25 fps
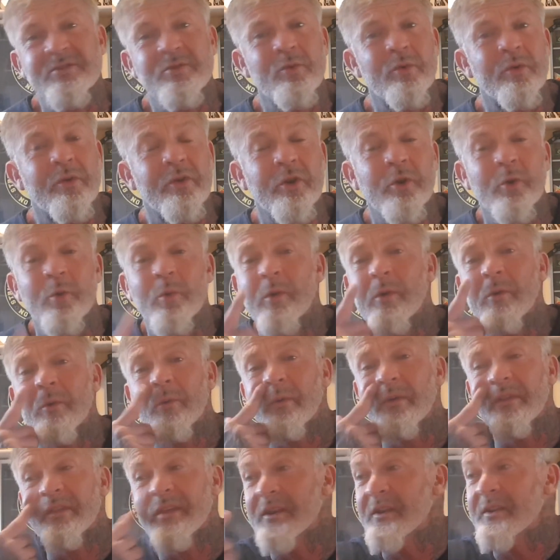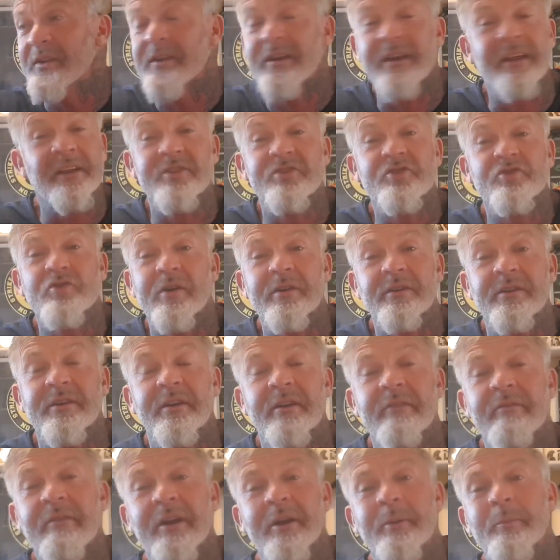or you were within the instructor
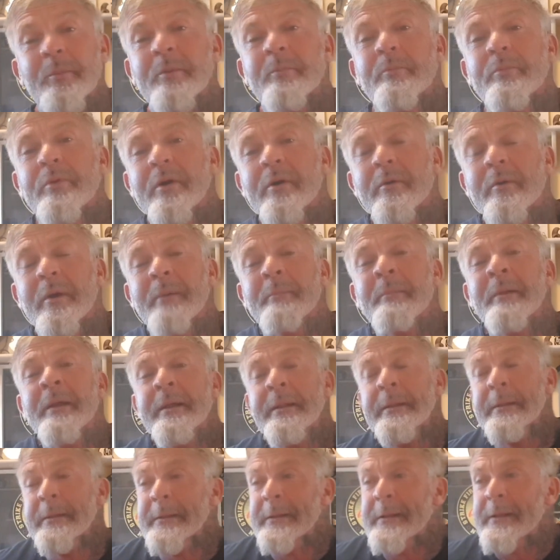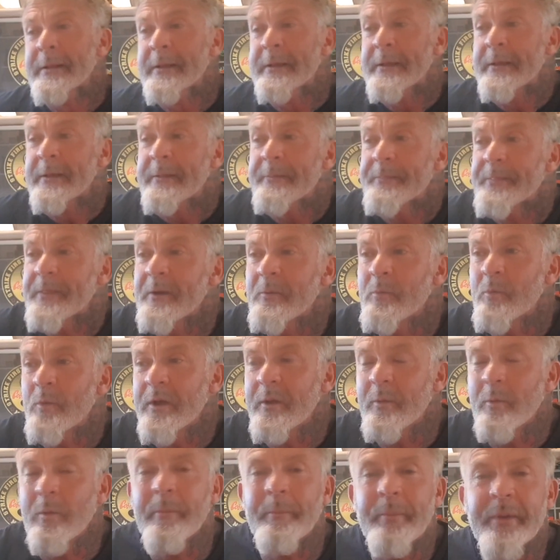development program, then
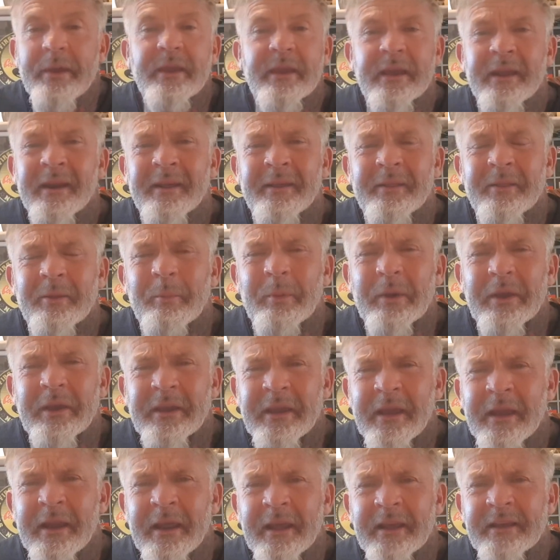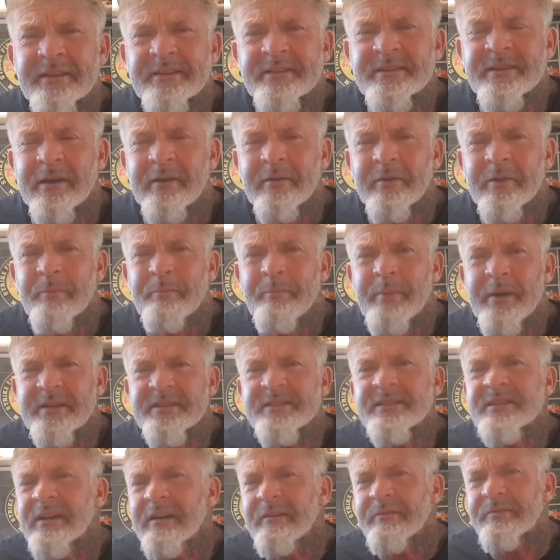we would begin at the beginning. So the
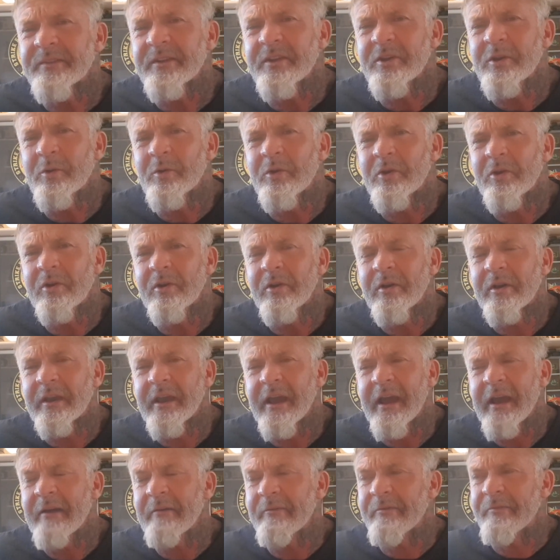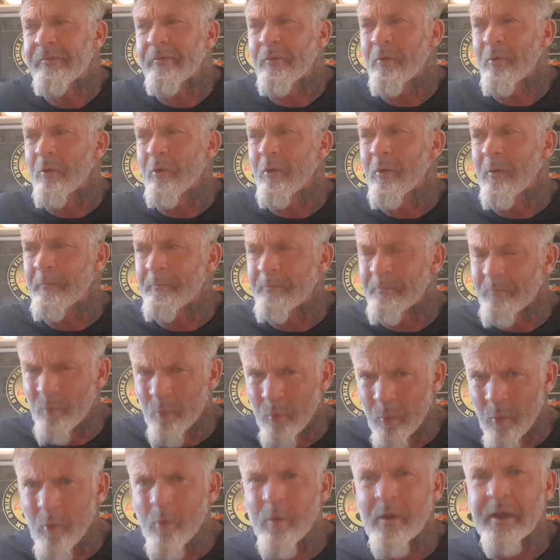best stuff that you can look at for
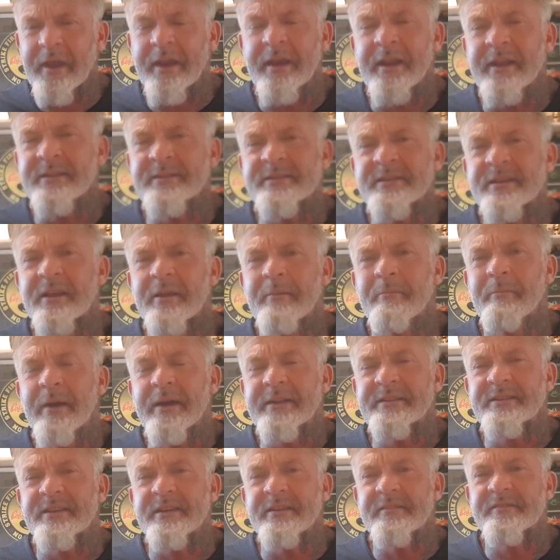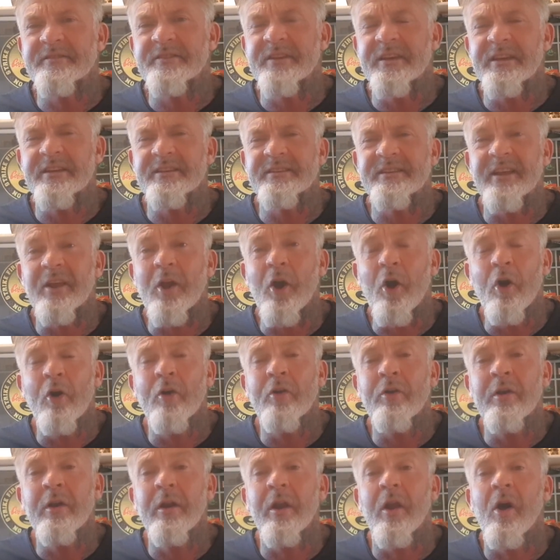walking into combatives is the
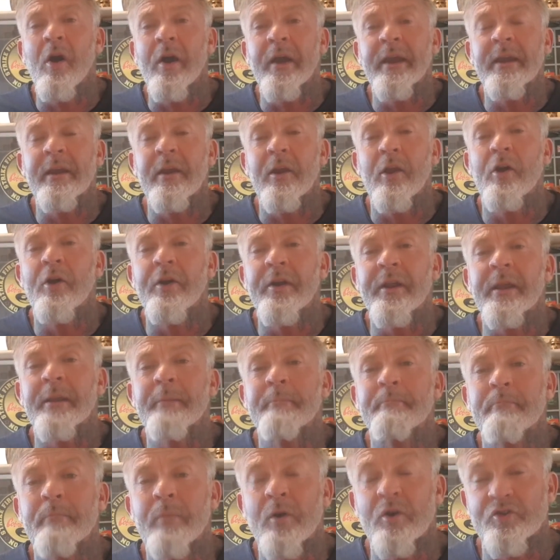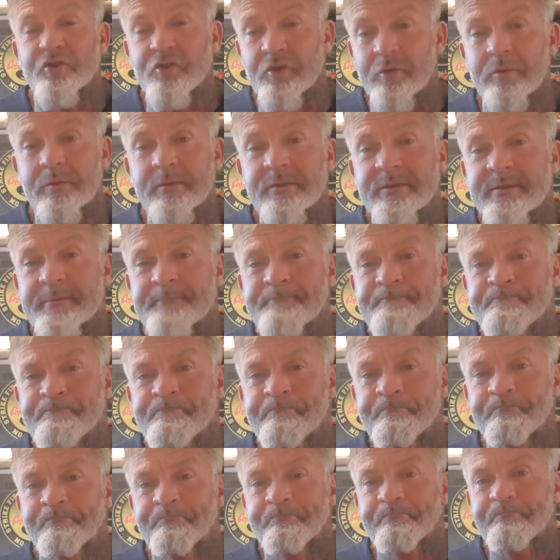online learning modules.
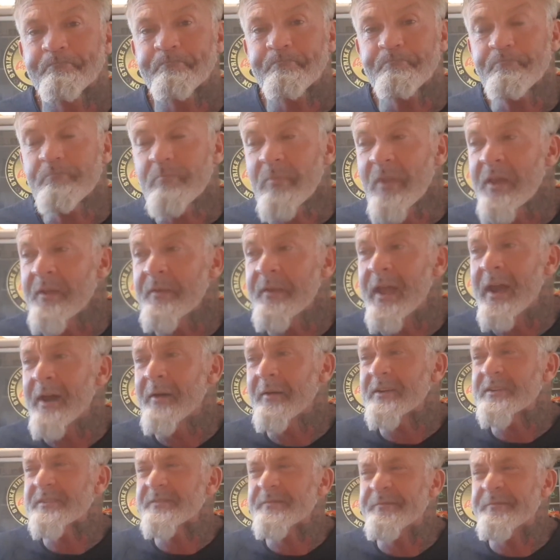Now there's